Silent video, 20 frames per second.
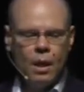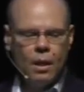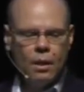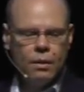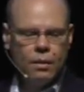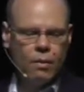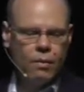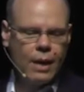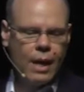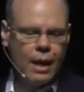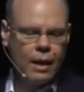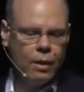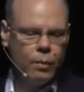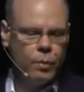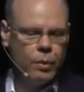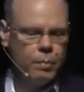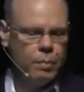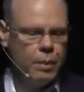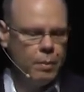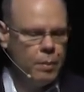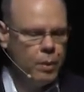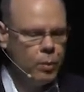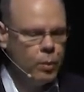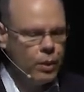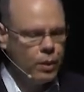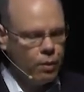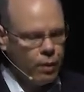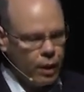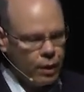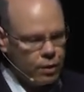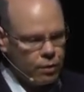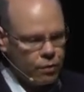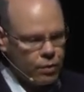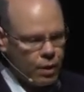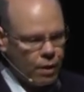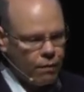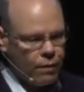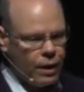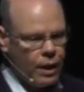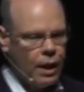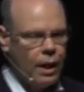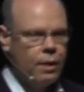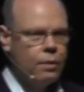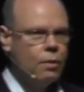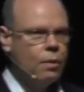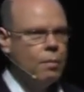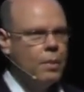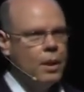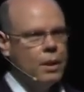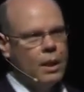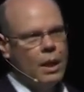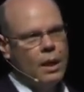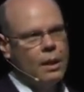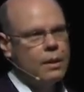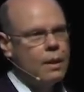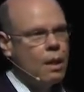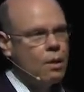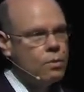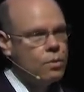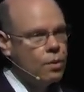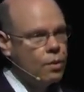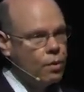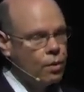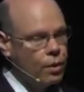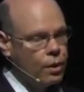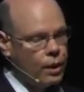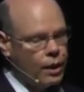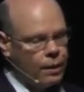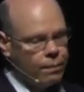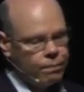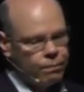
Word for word: the rally would be between a range of 7,8 to about 8,030.